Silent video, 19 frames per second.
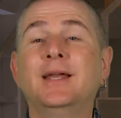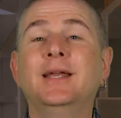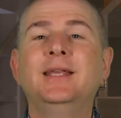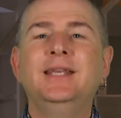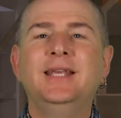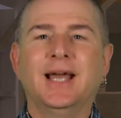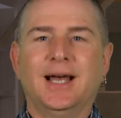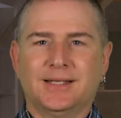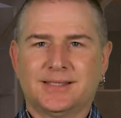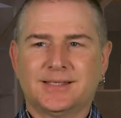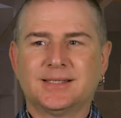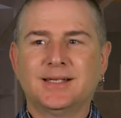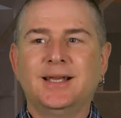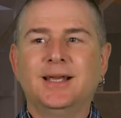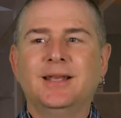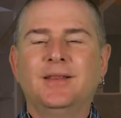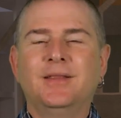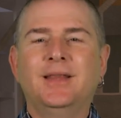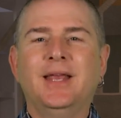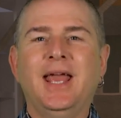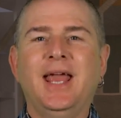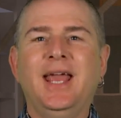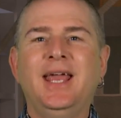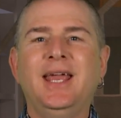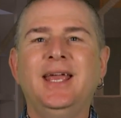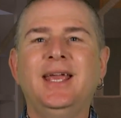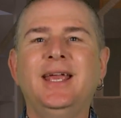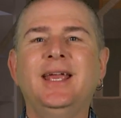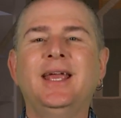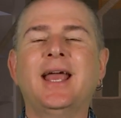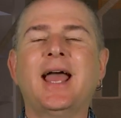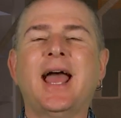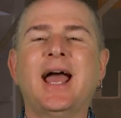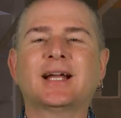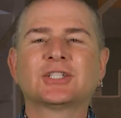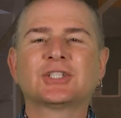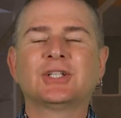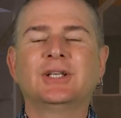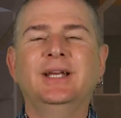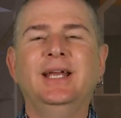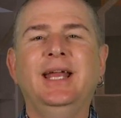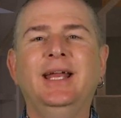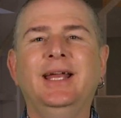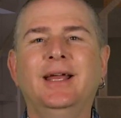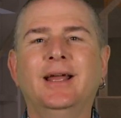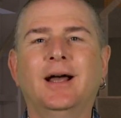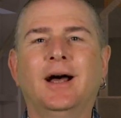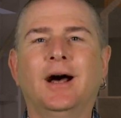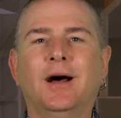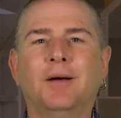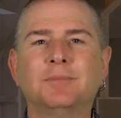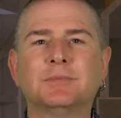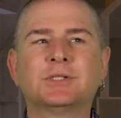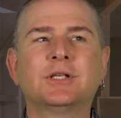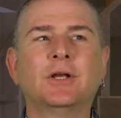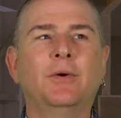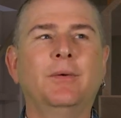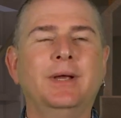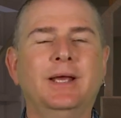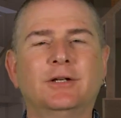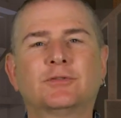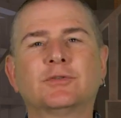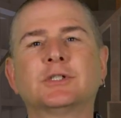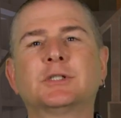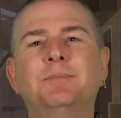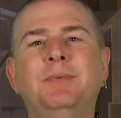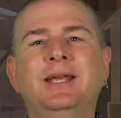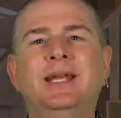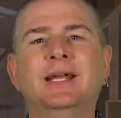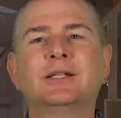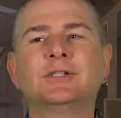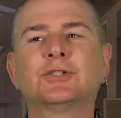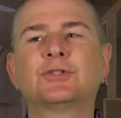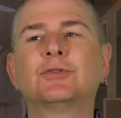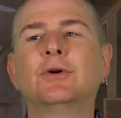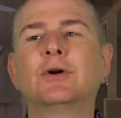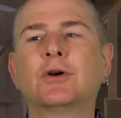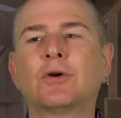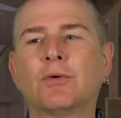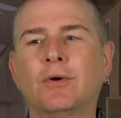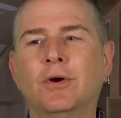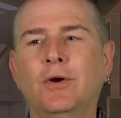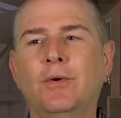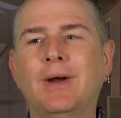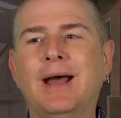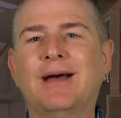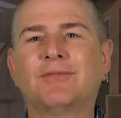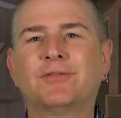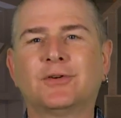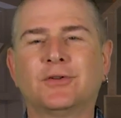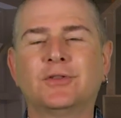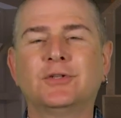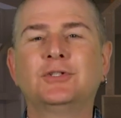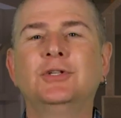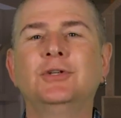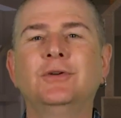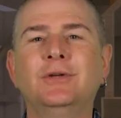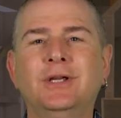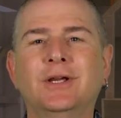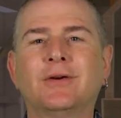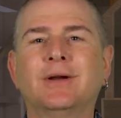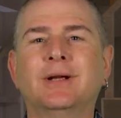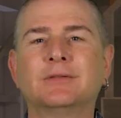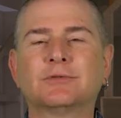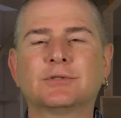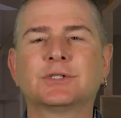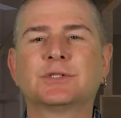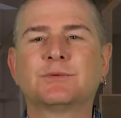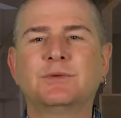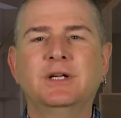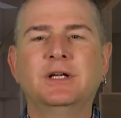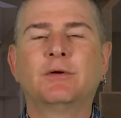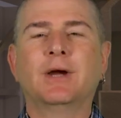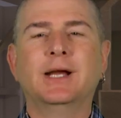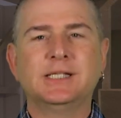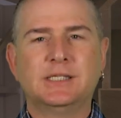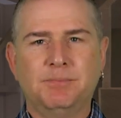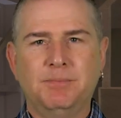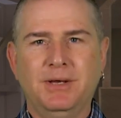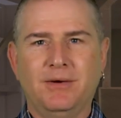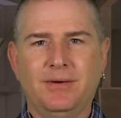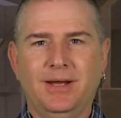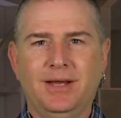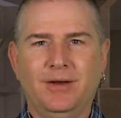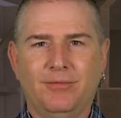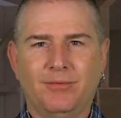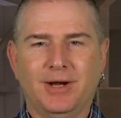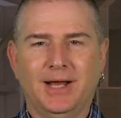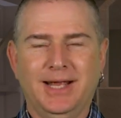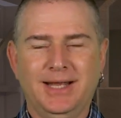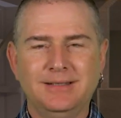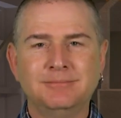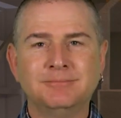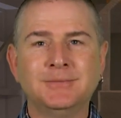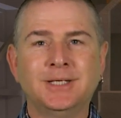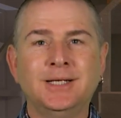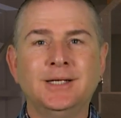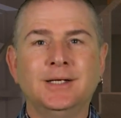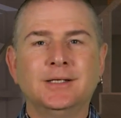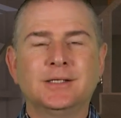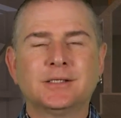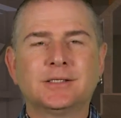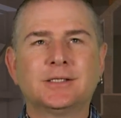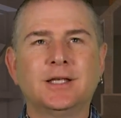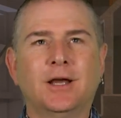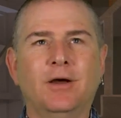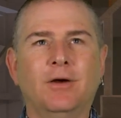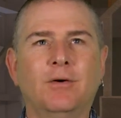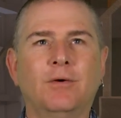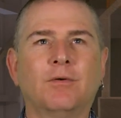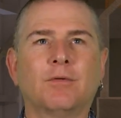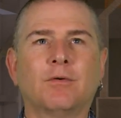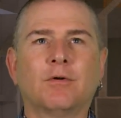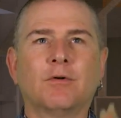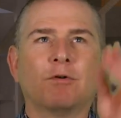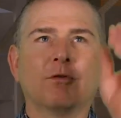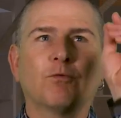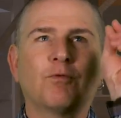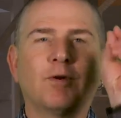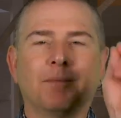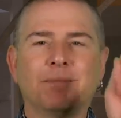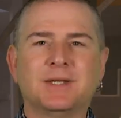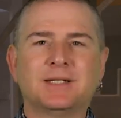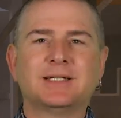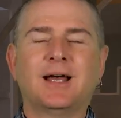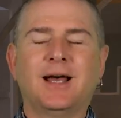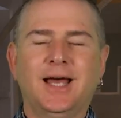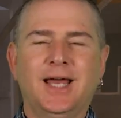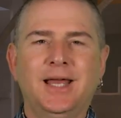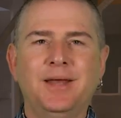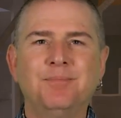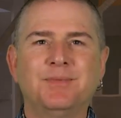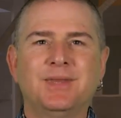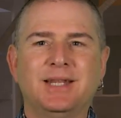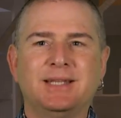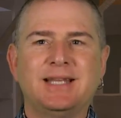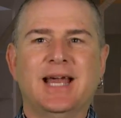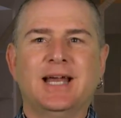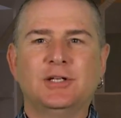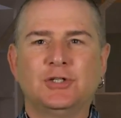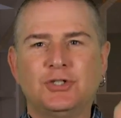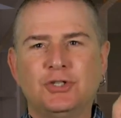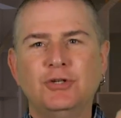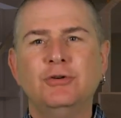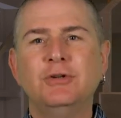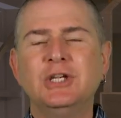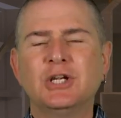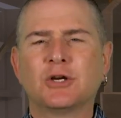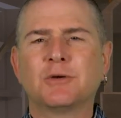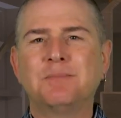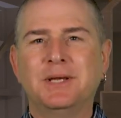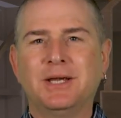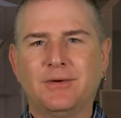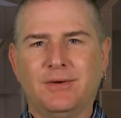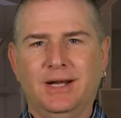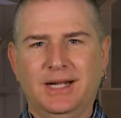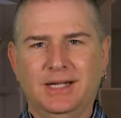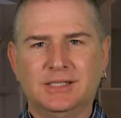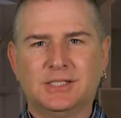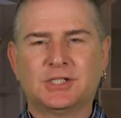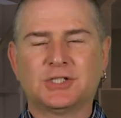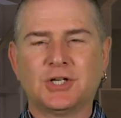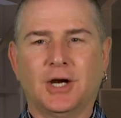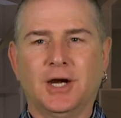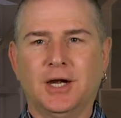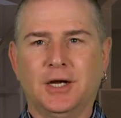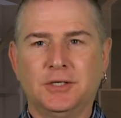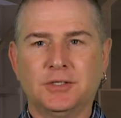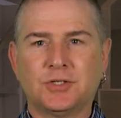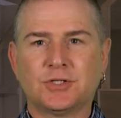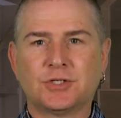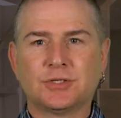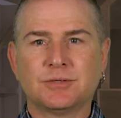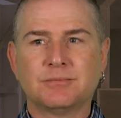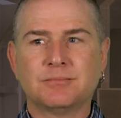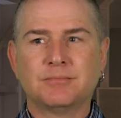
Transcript: Yes. They actually, um, so interest begins to accrue after the two year interest free grace period, right? So from the time that that two year period starts,